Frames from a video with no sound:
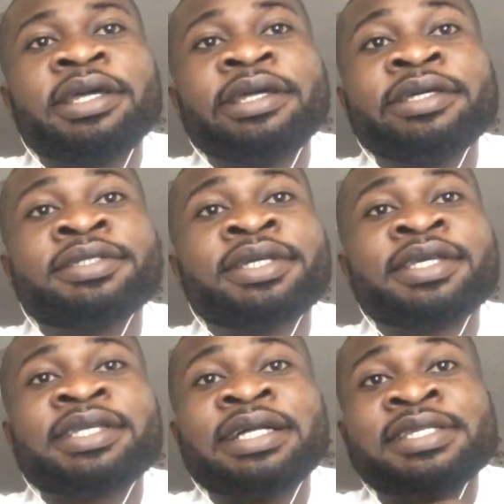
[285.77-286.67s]

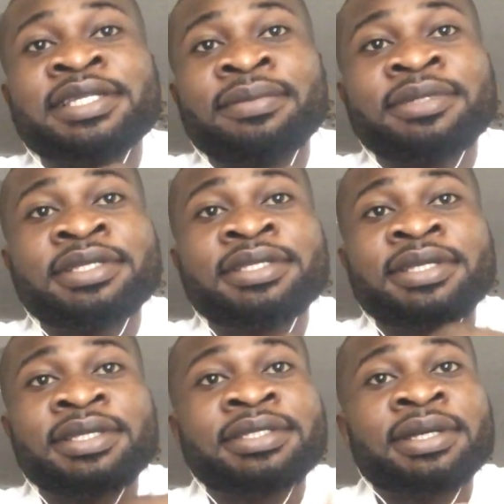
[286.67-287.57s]
illness and
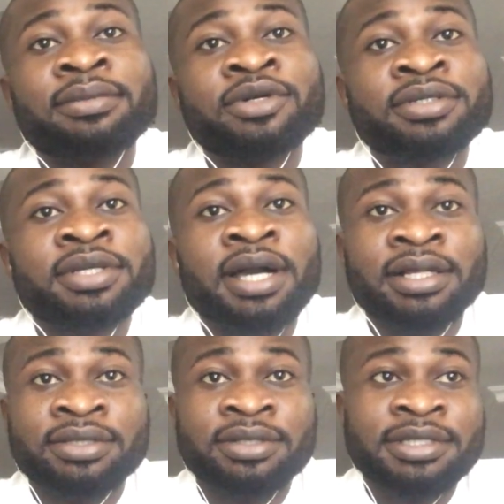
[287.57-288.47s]
disabilities among
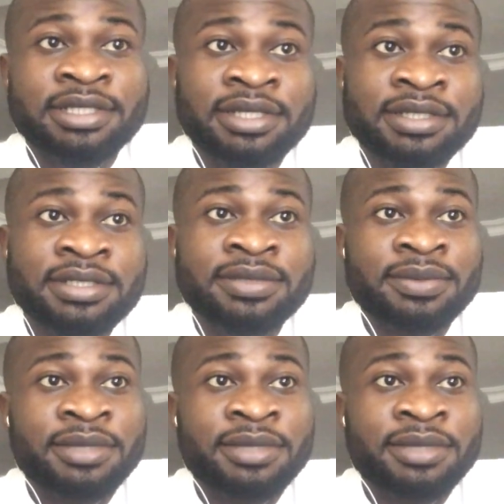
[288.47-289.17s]
adolescents